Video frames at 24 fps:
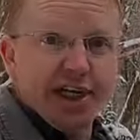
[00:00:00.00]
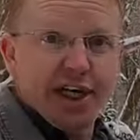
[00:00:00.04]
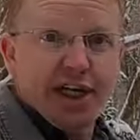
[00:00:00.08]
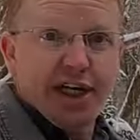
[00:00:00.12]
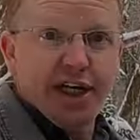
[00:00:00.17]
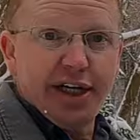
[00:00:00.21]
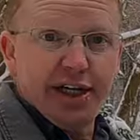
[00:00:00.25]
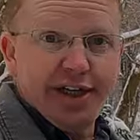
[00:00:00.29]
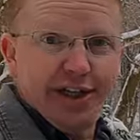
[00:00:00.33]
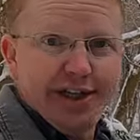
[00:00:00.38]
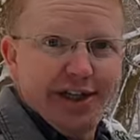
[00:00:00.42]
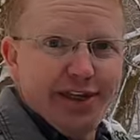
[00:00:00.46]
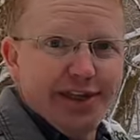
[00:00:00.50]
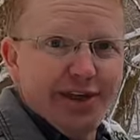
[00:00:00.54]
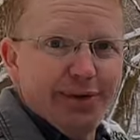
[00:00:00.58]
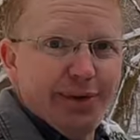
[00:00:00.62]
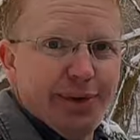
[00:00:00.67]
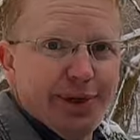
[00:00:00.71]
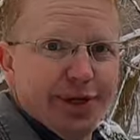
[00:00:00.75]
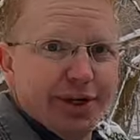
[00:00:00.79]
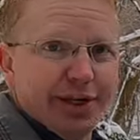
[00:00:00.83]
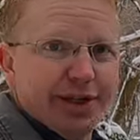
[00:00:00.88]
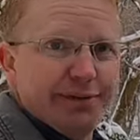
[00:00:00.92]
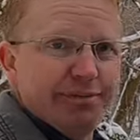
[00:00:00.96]
it's hot and
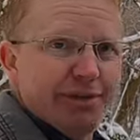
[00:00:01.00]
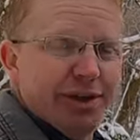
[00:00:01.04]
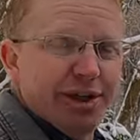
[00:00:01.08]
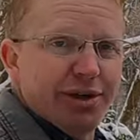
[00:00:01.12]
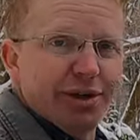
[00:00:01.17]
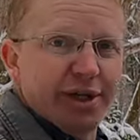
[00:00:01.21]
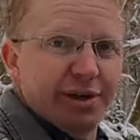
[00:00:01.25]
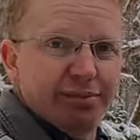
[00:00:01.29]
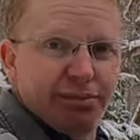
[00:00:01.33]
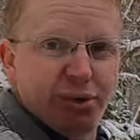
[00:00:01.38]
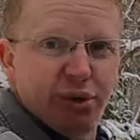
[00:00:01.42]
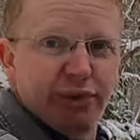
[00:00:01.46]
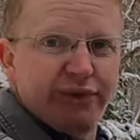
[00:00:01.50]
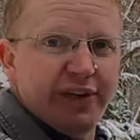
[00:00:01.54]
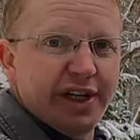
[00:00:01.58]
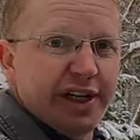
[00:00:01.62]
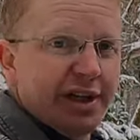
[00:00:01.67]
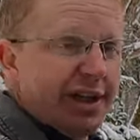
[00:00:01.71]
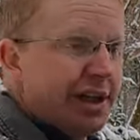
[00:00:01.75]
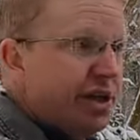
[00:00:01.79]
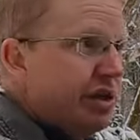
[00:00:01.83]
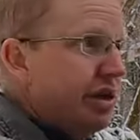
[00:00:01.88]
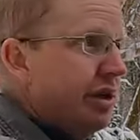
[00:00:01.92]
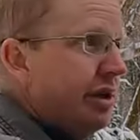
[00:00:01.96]
you want to, you know, get more
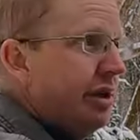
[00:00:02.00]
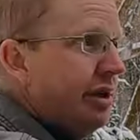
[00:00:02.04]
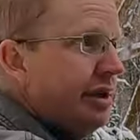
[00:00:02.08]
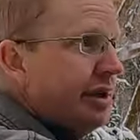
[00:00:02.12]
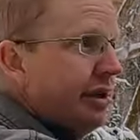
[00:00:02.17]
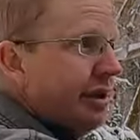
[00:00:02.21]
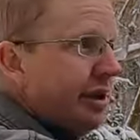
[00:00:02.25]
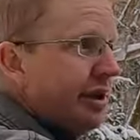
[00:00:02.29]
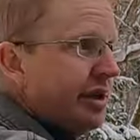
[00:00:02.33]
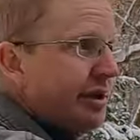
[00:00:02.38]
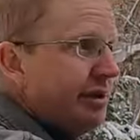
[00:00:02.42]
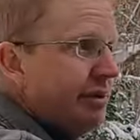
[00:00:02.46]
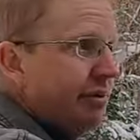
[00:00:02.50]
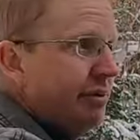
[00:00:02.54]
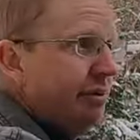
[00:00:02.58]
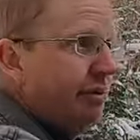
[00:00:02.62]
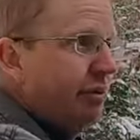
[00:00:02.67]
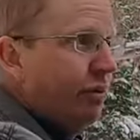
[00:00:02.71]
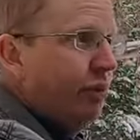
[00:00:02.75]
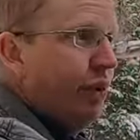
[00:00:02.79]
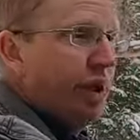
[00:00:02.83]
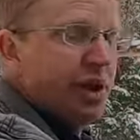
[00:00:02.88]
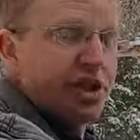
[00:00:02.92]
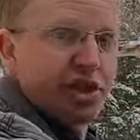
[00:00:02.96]
ventilation, the
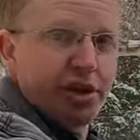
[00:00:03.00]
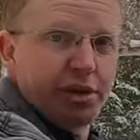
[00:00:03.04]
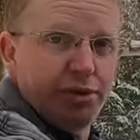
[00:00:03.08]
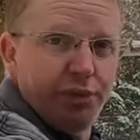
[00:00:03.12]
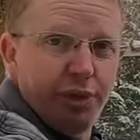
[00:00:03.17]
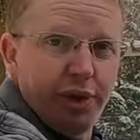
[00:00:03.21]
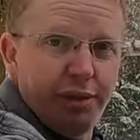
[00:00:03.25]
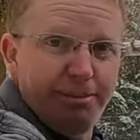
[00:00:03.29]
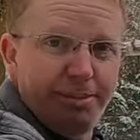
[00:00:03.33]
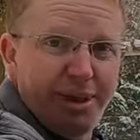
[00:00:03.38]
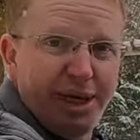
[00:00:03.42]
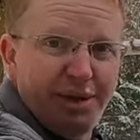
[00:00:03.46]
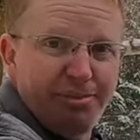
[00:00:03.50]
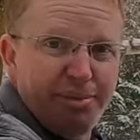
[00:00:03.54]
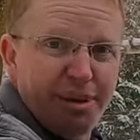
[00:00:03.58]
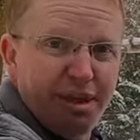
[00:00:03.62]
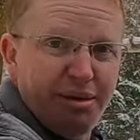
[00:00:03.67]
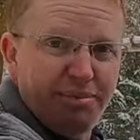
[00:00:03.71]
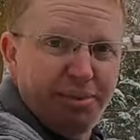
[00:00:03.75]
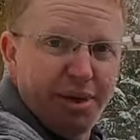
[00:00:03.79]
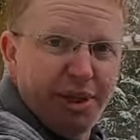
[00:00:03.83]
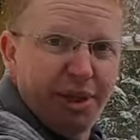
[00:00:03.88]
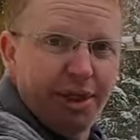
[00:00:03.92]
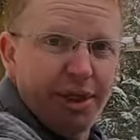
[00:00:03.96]
windshield will pop
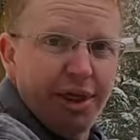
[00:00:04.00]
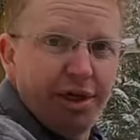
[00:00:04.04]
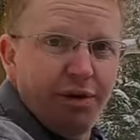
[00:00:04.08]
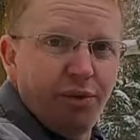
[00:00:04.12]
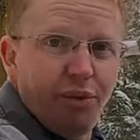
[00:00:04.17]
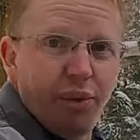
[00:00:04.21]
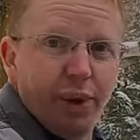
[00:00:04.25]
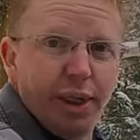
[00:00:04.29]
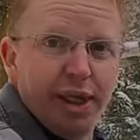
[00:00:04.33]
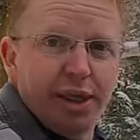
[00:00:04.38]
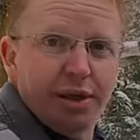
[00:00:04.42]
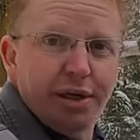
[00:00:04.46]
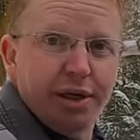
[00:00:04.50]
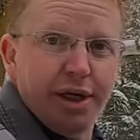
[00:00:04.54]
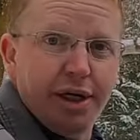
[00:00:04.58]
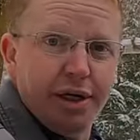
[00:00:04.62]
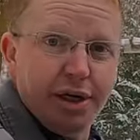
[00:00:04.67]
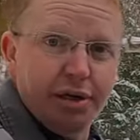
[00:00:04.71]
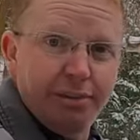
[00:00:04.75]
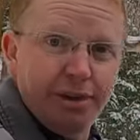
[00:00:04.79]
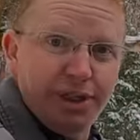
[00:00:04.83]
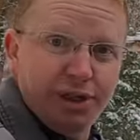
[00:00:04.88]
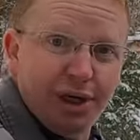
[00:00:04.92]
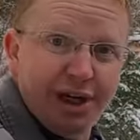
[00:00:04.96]
up. We are
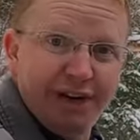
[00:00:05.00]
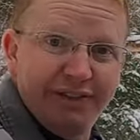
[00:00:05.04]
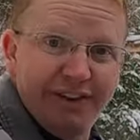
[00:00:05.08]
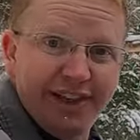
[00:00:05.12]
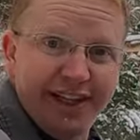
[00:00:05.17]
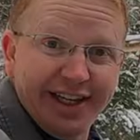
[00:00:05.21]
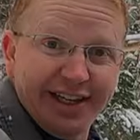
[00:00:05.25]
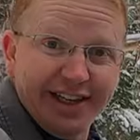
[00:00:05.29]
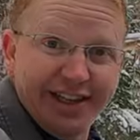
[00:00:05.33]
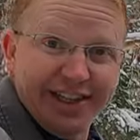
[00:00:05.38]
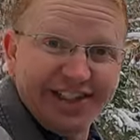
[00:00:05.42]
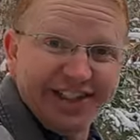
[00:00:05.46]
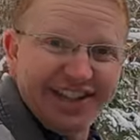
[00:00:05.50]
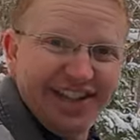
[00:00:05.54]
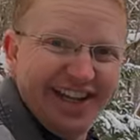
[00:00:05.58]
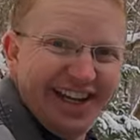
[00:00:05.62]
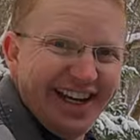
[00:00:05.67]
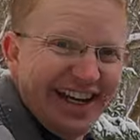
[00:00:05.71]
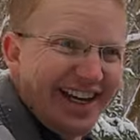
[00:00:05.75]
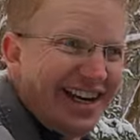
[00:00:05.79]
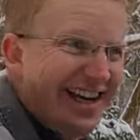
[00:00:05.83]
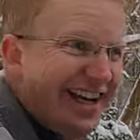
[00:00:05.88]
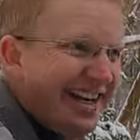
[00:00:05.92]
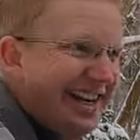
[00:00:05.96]
not going to be driving like this
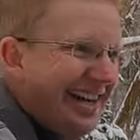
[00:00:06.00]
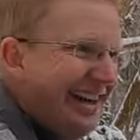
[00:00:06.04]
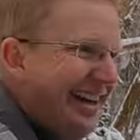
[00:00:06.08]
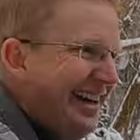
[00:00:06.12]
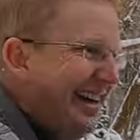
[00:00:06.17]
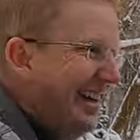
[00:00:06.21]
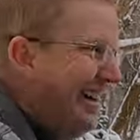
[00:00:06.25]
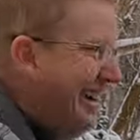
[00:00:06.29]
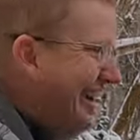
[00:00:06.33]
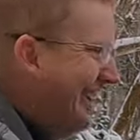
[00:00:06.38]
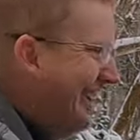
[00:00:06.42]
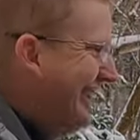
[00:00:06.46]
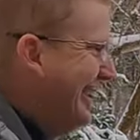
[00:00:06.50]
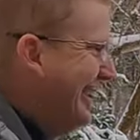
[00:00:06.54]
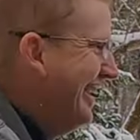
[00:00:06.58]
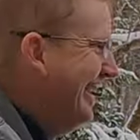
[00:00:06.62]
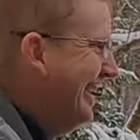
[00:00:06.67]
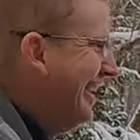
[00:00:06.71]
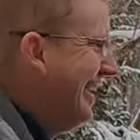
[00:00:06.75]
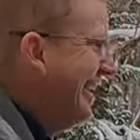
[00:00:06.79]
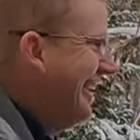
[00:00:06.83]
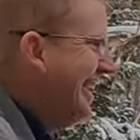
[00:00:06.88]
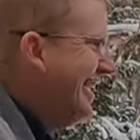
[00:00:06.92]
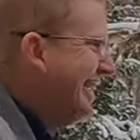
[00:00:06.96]
today
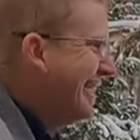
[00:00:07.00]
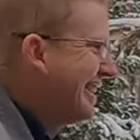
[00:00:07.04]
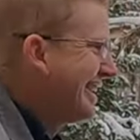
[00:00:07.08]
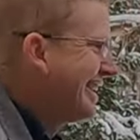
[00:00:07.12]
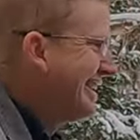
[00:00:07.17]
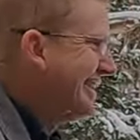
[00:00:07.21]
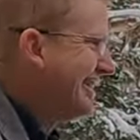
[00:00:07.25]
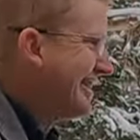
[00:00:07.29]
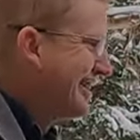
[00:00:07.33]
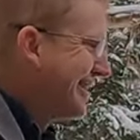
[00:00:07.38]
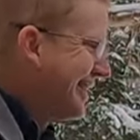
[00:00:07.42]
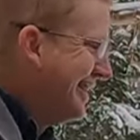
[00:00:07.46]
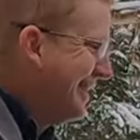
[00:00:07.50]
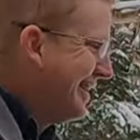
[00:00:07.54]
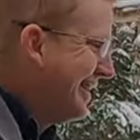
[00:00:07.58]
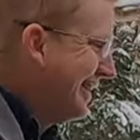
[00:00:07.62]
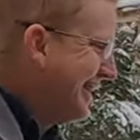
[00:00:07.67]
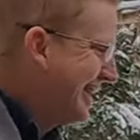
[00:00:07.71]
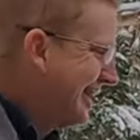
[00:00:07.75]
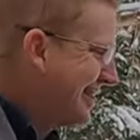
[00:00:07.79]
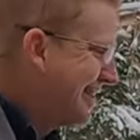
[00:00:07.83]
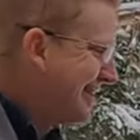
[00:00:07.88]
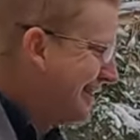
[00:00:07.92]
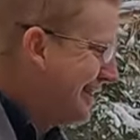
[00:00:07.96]
because
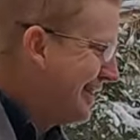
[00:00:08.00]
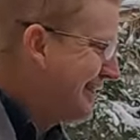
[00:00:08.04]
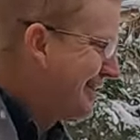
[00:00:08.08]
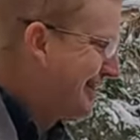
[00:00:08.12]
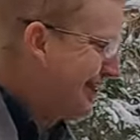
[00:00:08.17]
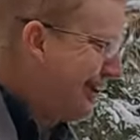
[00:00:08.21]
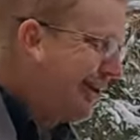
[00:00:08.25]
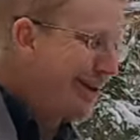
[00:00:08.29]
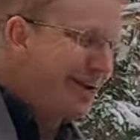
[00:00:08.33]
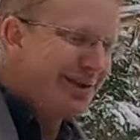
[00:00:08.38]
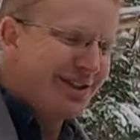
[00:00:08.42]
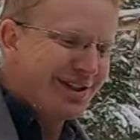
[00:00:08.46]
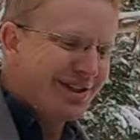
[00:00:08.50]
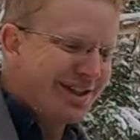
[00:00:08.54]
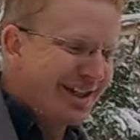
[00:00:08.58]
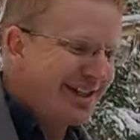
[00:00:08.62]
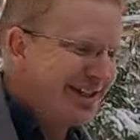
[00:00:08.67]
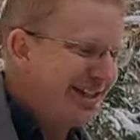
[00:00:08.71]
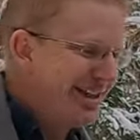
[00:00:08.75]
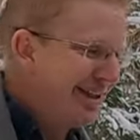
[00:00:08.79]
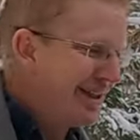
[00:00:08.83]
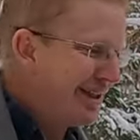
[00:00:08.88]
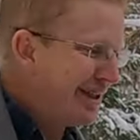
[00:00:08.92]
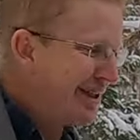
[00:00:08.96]
it's cold, to
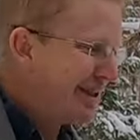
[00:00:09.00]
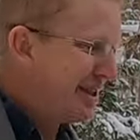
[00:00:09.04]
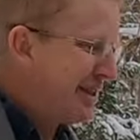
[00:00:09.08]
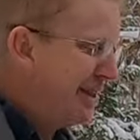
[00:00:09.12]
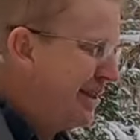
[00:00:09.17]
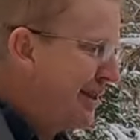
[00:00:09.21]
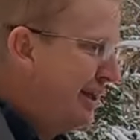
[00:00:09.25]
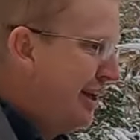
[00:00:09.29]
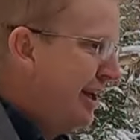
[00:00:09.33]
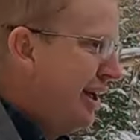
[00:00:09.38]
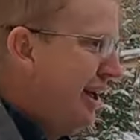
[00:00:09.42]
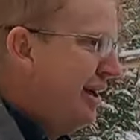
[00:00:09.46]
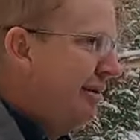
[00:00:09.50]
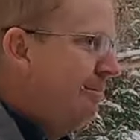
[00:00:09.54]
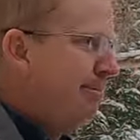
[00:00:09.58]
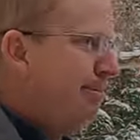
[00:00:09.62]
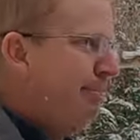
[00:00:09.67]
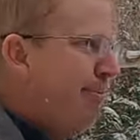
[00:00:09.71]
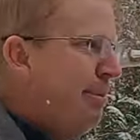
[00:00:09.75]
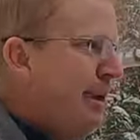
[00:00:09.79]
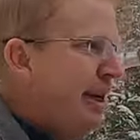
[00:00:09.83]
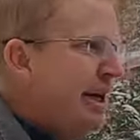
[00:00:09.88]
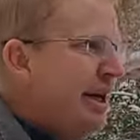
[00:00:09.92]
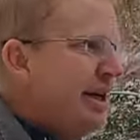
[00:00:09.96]
say the least.
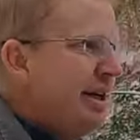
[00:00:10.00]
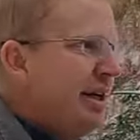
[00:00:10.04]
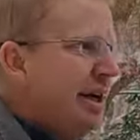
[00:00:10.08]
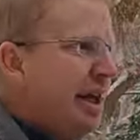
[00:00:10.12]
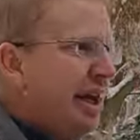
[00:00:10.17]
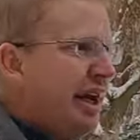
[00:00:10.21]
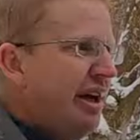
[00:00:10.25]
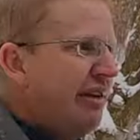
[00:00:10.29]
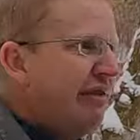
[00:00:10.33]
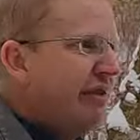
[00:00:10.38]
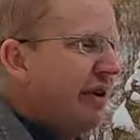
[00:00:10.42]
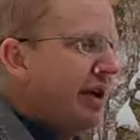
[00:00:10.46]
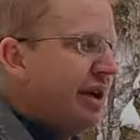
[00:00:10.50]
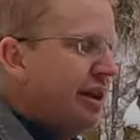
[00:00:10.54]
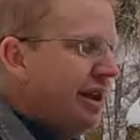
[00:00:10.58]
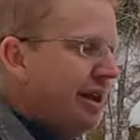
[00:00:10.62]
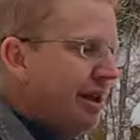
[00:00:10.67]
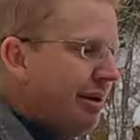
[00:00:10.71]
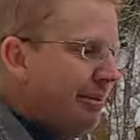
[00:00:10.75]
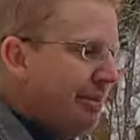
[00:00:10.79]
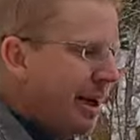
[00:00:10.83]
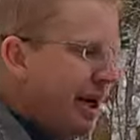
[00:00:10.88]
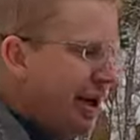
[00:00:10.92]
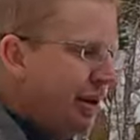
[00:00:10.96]
But
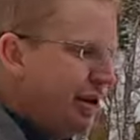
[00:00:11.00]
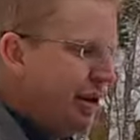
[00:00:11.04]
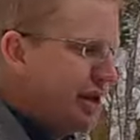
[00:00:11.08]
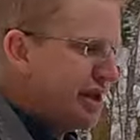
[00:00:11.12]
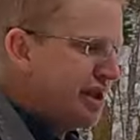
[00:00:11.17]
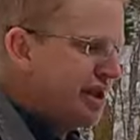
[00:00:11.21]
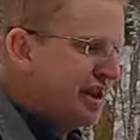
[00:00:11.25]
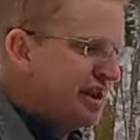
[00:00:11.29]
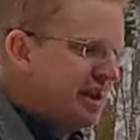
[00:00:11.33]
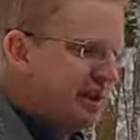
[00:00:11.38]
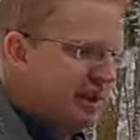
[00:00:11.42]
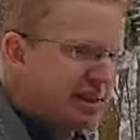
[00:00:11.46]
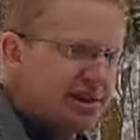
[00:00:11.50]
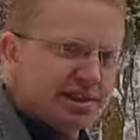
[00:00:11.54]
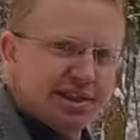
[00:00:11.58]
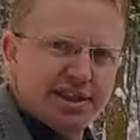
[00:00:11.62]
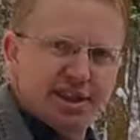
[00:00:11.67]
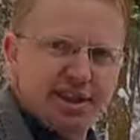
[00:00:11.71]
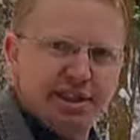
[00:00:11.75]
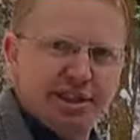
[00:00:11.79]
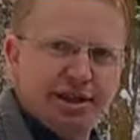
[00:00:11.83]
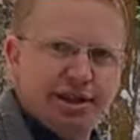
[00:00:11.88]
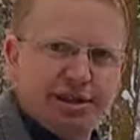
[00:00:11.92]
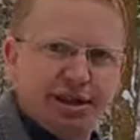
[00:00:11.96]
everything about this is
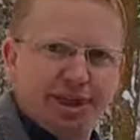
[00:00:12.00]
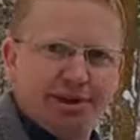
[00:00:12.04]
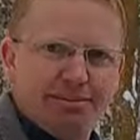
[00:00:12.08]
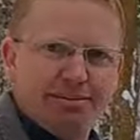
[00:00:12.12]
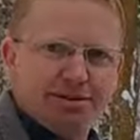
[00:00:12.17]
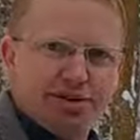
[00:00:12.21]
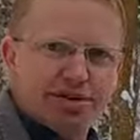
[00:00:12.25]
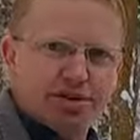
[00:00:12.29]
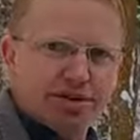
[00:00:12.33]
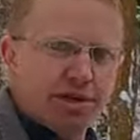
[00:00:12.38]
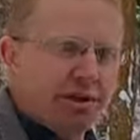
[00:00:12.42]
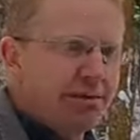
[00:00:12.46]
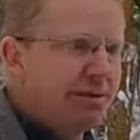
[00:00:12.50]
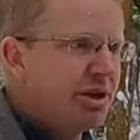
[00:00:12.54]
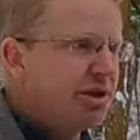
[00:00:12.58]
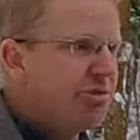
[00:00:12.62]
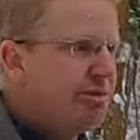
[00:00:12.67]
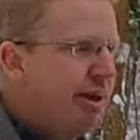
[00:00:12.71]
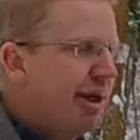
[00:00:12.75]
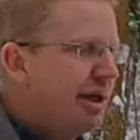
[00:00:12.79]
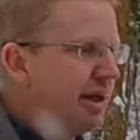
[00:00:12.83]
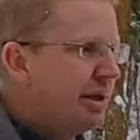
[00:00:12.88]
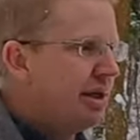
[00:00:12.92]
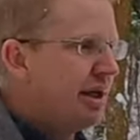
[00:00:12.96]
sealed up so
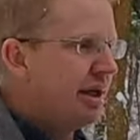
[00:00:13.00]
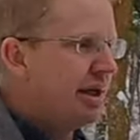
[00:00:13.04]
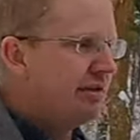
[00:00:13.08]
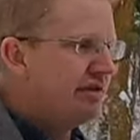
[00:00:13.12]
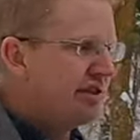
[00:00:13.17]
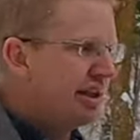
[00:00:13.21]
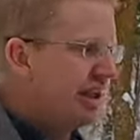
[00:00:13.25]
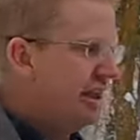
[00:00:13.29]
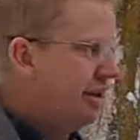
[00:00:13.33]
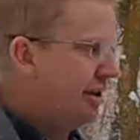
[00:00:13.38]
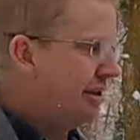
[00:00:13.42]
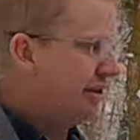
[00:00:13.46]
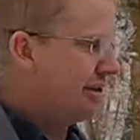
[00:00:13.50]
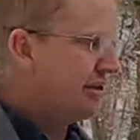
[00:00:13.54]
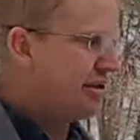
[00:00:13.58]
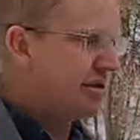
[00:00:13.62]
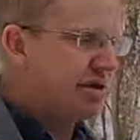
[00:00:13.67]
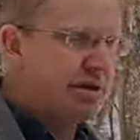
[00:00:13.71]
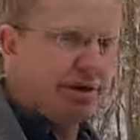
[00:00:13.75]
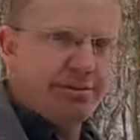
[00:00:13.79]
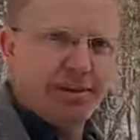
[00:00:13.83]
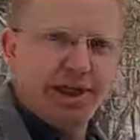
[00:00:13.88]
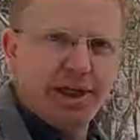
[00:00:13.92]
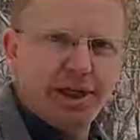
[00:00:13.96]
much better than I've seen on
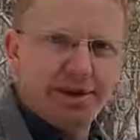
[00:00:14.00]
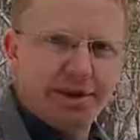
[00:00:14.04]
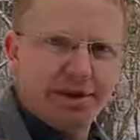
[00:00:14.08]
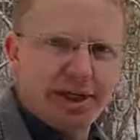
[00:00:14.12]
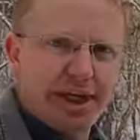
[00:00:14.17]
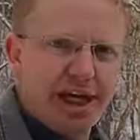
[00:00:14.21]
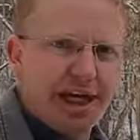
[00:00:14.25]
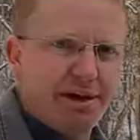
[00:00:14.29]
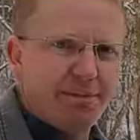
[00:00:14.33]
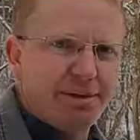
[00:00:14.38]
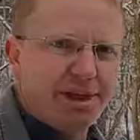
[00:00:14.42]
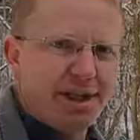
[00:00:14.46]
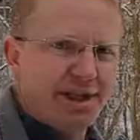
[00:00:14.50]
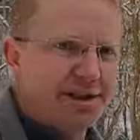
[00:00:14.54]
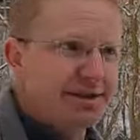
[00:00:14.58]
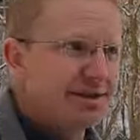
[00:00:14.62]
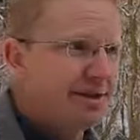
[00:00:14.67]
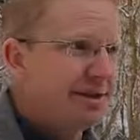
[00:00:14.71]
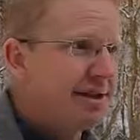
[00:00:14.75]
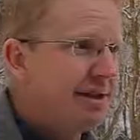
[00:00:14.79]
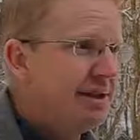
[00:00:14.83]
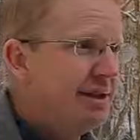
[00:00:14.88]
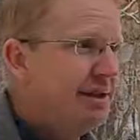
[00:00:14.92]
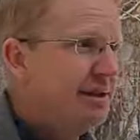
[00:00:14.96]
so many other cab
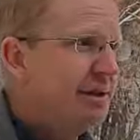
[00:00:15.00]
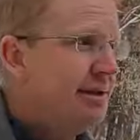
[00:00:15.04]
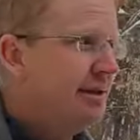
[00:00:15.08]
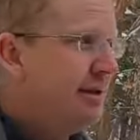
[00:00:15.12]
kits.